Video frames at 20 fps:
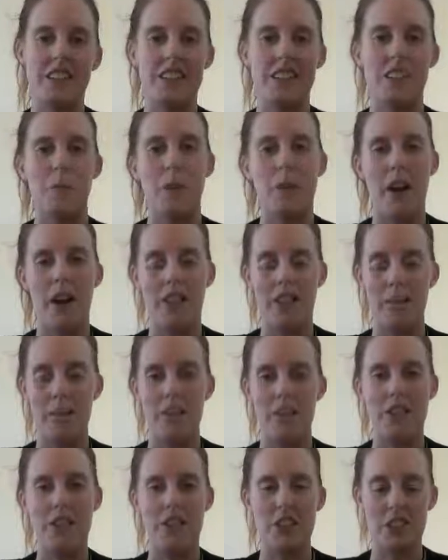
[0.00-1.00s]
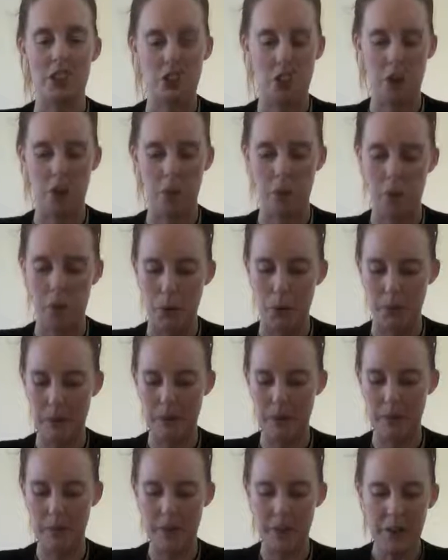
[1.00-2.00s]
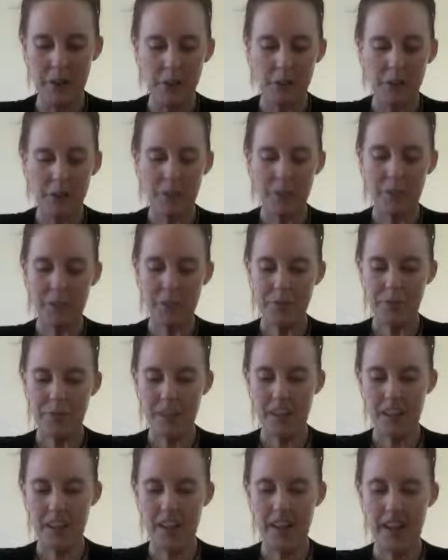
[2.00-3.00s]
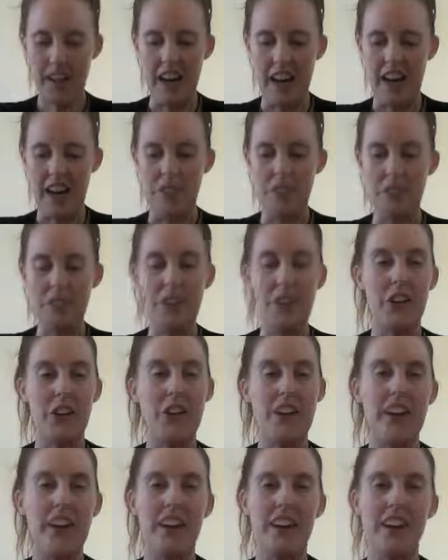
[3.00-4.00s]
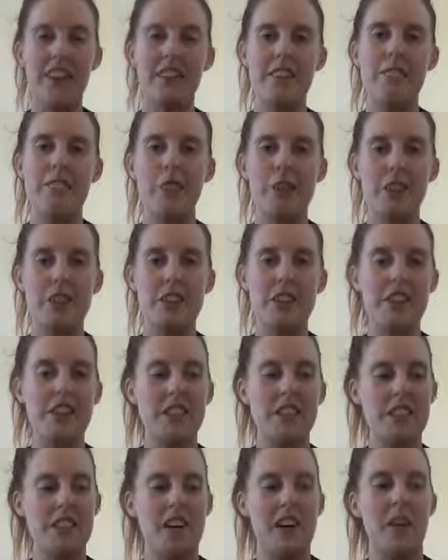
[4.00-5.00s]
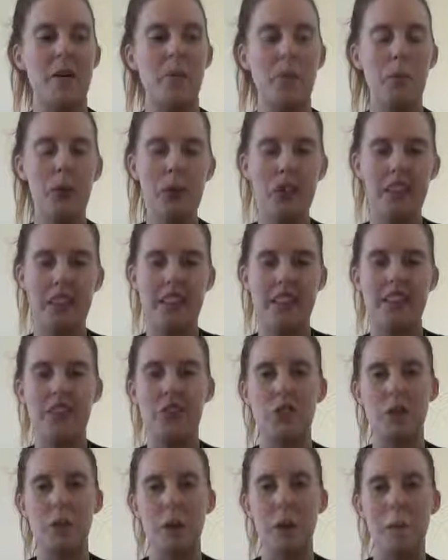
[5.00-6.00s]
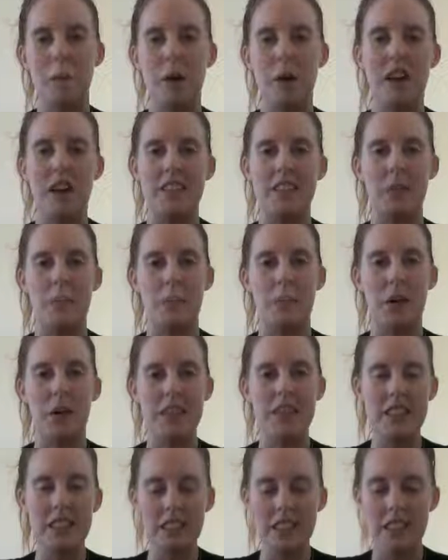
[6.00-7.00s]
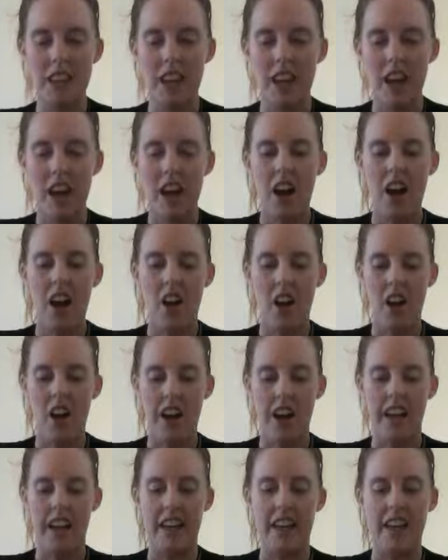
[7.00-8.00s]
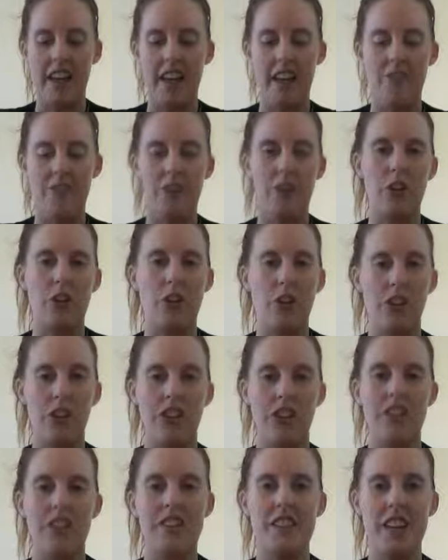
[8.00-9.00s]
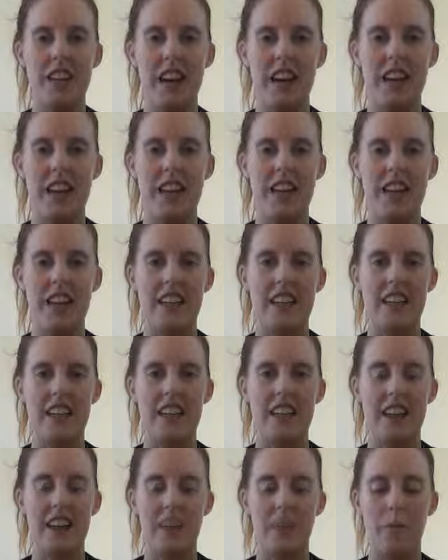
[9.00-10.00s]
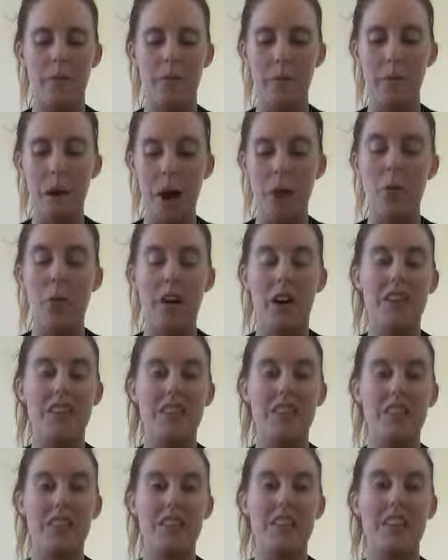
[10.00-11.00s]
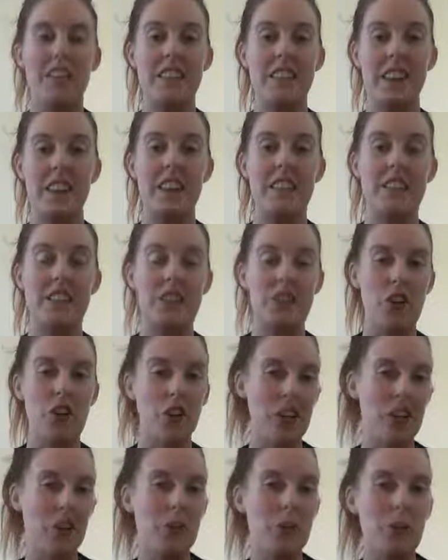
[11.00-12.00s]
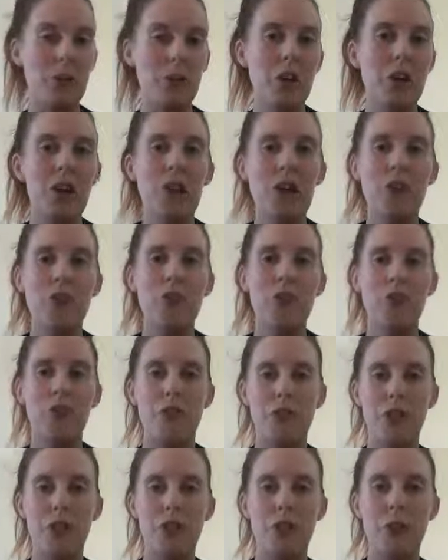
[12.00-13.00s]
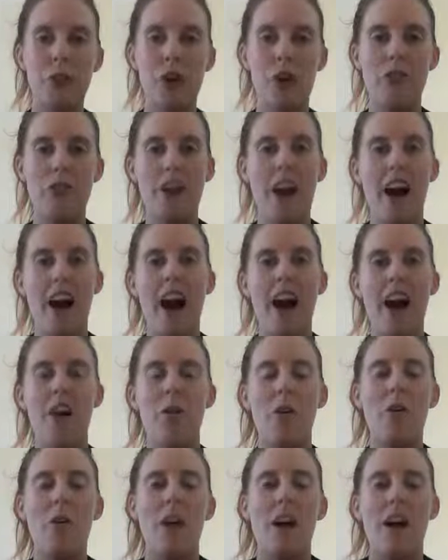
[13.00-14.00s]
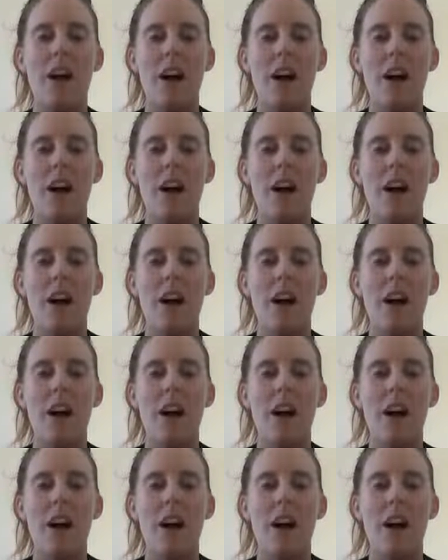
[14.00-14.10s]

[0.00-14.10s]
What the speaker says: to separate them into the two books. So yeah, in the first book, in Stripping Past and Present, I have included a part one is a historical review of how